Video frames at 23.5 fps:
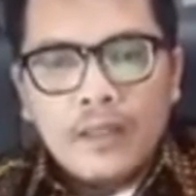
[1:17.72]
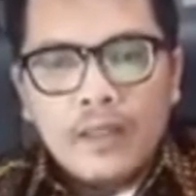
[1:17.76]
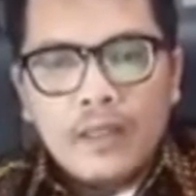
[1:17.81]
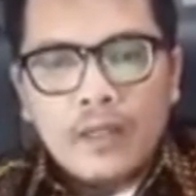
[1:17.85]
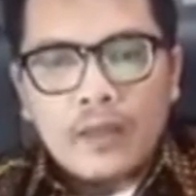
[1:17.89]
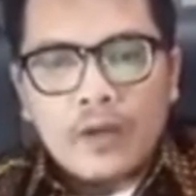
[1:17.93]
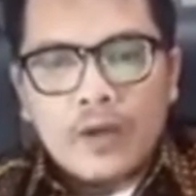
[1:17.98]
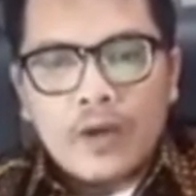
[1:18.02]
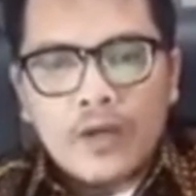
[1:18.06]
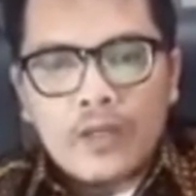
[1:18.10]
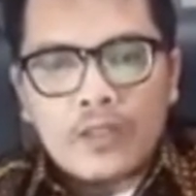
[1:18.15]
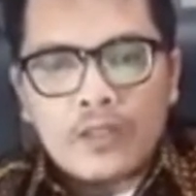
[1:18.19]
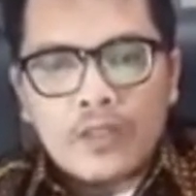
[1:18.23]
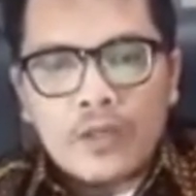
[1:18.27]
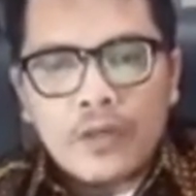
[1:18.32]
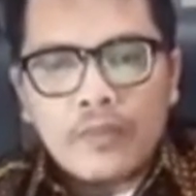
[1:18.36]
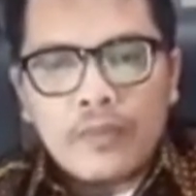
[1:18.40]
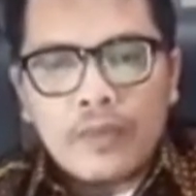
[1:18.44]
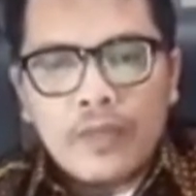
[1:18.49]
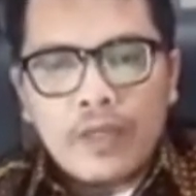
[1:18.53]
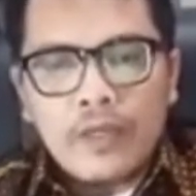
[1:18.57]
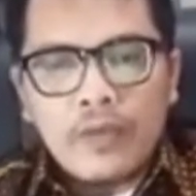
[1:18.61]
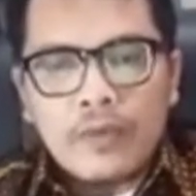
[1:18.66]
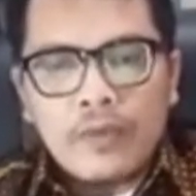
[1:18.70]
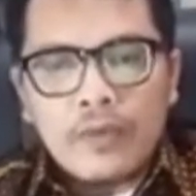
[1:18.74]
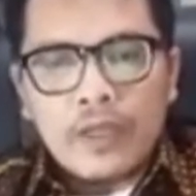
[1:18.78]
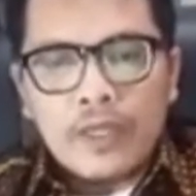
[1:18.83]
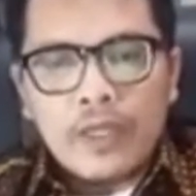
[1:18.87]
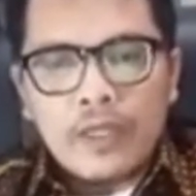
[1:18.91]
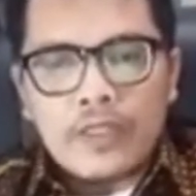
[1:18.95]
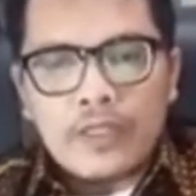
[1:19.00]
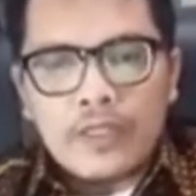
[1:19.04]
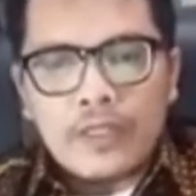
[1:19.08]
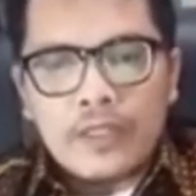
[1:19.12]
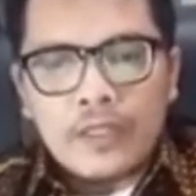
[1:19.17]
The cost of
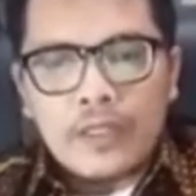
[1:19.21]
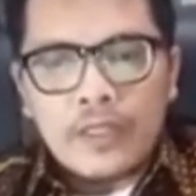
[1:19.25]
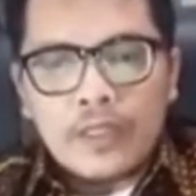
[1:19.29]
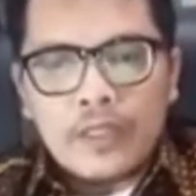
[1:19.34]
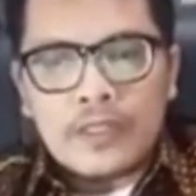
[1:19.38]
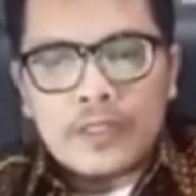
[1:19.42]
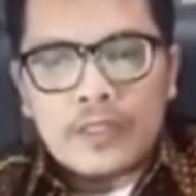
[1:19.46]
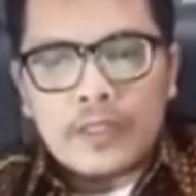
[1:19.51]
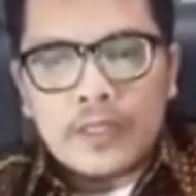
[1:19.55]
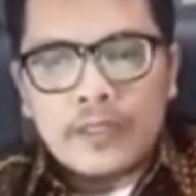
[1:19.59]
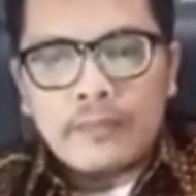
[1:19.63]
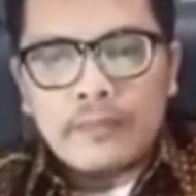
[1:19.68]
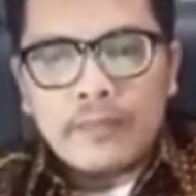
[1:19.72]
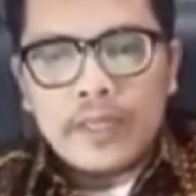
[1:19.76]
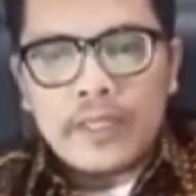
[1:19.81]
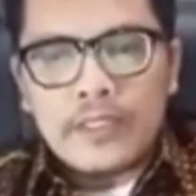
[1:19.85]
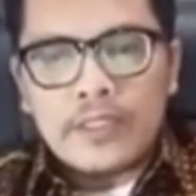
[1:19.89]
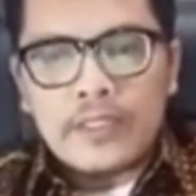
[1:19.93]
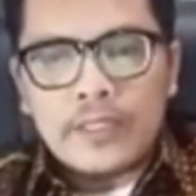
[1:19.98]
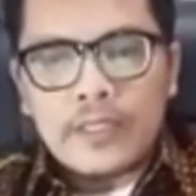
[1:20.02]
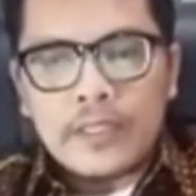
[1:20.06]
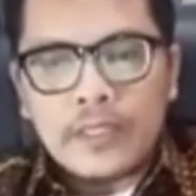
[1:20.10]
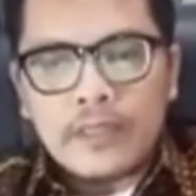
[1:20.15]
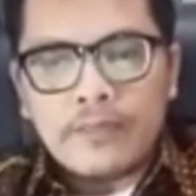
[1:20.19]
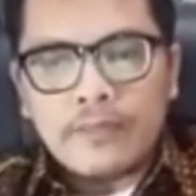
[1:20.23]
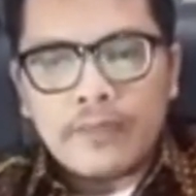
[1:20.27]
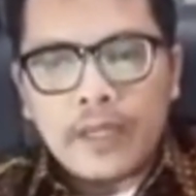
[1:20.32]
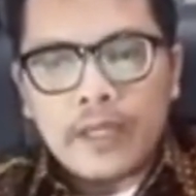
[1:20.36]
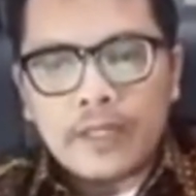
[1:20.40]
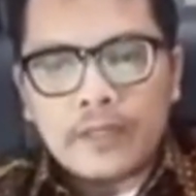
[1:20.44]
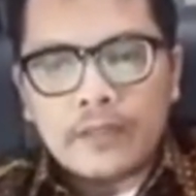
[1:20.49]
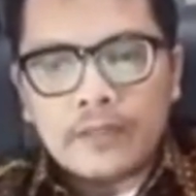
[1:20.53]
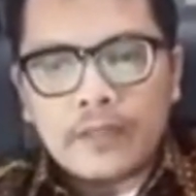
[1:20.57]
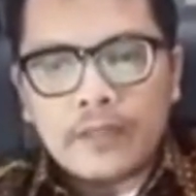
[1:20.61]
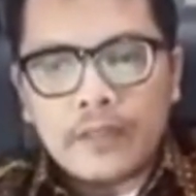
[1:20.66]
education is a major
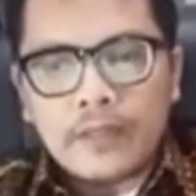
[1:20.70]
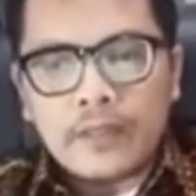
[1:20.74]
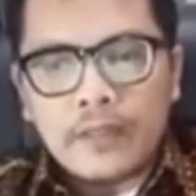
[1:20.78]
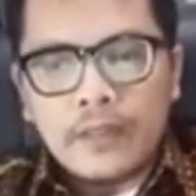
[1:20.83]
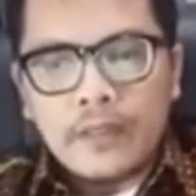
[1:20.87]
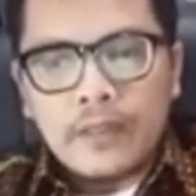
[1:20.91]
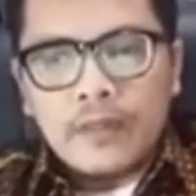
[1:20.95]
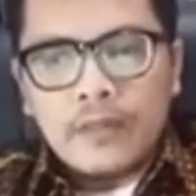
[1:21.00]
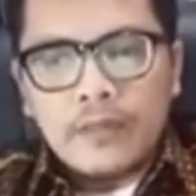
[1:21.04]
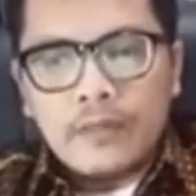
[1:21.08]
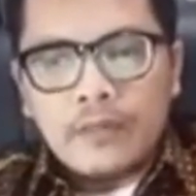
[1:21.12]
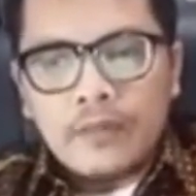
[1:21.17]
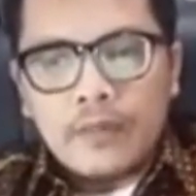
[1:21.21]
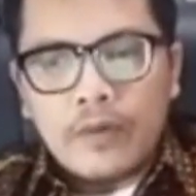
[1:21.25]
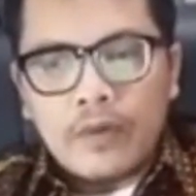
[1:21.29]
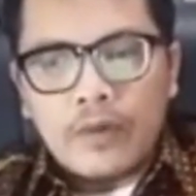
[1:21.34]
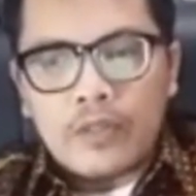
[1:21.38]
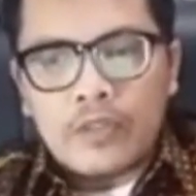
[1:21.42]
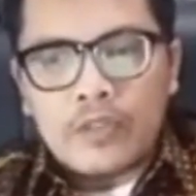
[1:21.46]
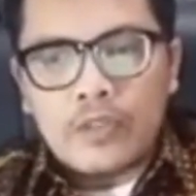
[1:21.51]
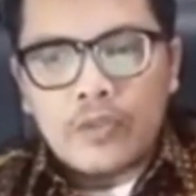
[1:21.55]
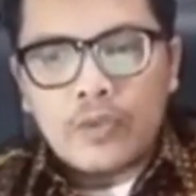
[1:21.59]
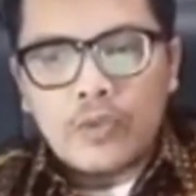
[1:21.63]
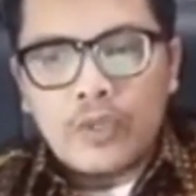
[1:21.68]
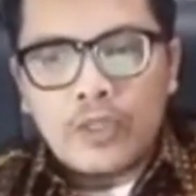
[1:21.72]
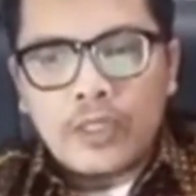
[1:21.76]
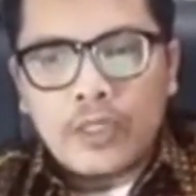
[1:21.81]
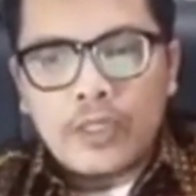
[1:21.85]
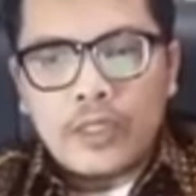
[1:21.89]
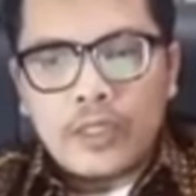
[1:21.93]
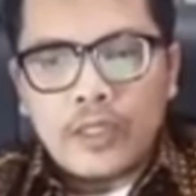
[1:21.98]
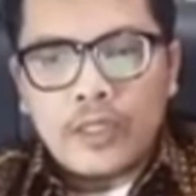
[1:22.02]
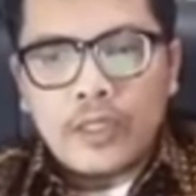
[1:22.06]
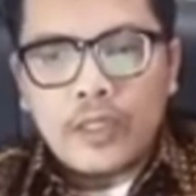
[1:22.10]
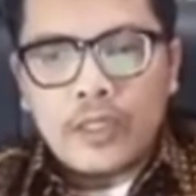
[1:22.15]
factor for
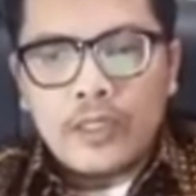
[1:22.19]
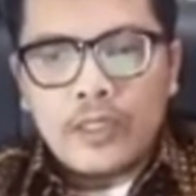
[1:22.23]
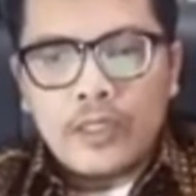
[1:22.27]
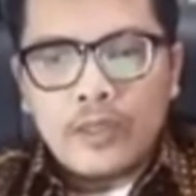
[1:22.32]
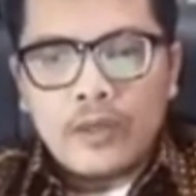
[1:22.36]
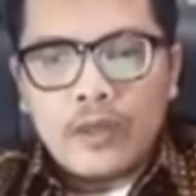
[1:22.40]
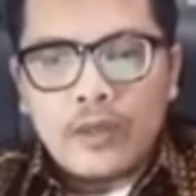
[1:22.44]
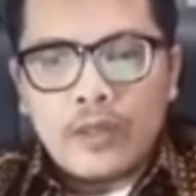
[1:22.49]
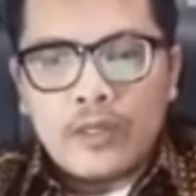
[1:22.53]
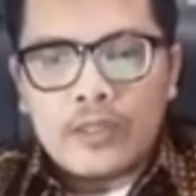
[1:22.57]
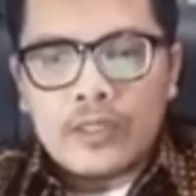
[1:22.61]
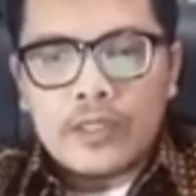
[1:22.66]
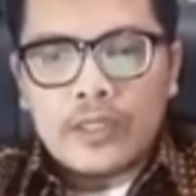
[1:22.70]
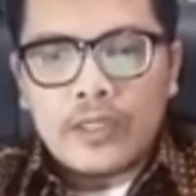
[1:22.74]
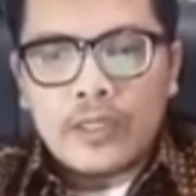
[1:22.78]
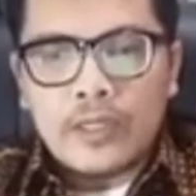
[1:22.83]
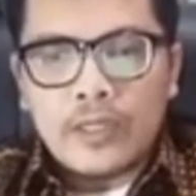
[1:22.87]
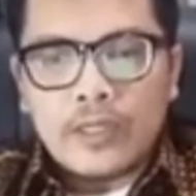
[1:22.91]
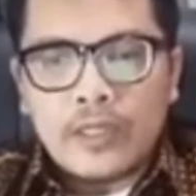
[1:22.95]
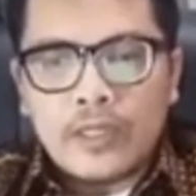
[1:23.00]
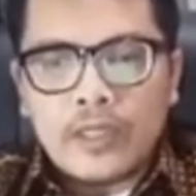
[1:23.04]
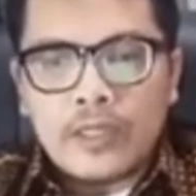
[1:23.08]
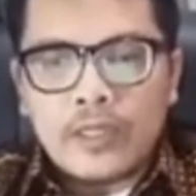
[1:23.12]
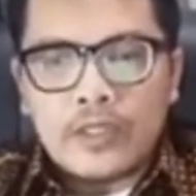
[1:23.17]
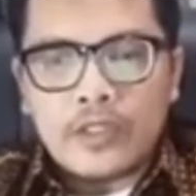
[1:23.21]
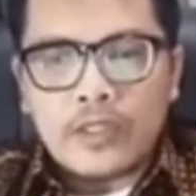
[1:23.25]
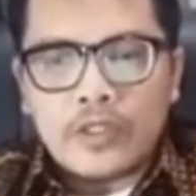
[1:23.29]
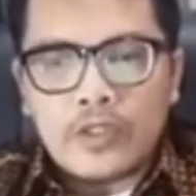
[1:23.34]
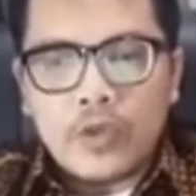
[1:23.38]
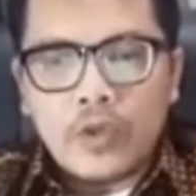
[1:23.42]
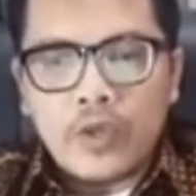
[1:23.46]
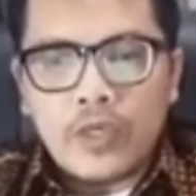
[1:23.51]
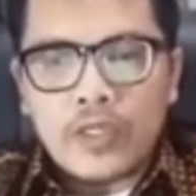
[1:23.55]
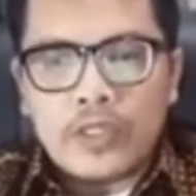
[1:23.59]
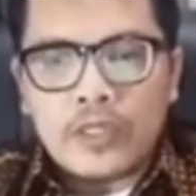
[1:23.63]
students in considering the
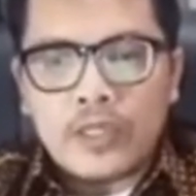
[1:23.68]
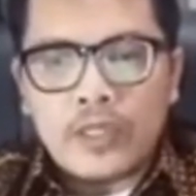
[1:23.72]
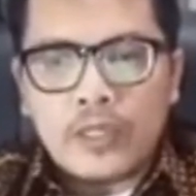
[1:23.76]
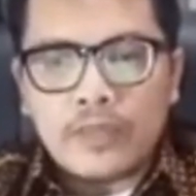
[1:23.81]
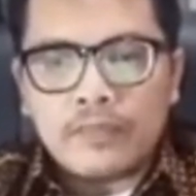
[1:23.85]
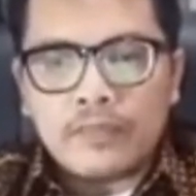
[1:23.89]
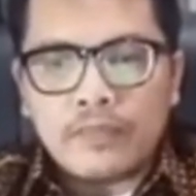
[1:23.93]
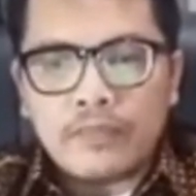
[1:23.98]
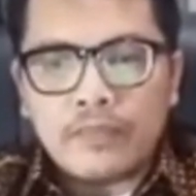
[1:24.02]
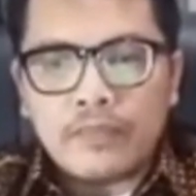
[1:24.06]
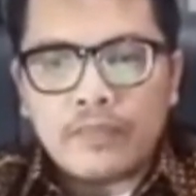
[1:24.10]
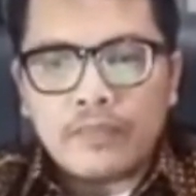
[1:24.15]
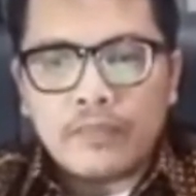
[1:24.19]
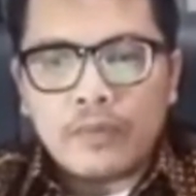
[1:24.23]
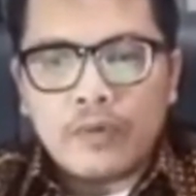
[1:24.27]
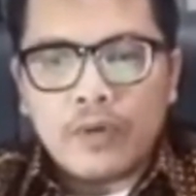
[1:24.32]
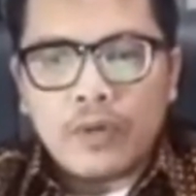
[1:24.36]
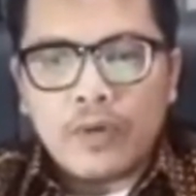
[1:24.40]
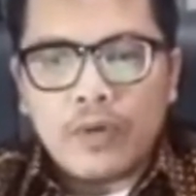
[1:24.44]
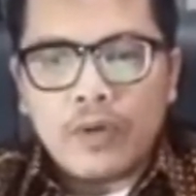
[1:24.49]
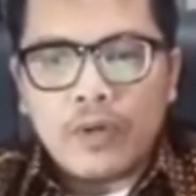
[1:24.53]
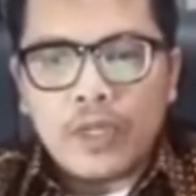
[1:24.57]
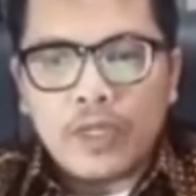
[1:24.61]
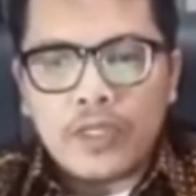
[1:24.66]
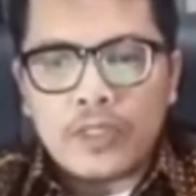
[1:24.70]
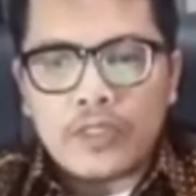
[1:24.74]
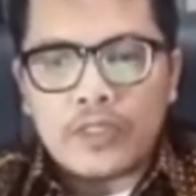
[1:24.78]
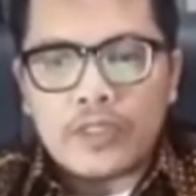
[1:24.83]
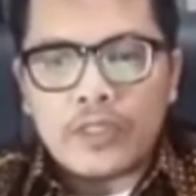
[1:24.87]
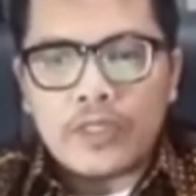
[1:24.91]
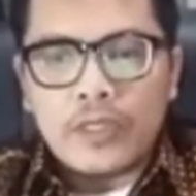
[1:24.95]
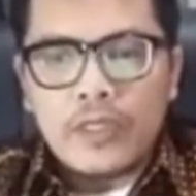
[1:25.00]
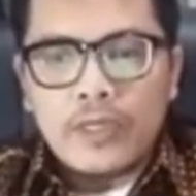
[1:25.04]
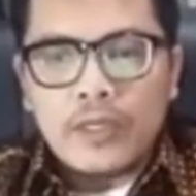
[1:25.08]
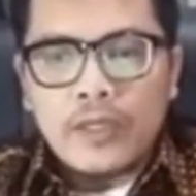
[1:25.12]
choice of
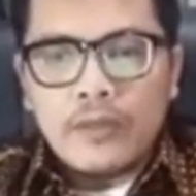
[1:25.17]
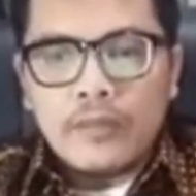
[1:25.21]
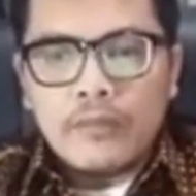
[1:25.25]
college,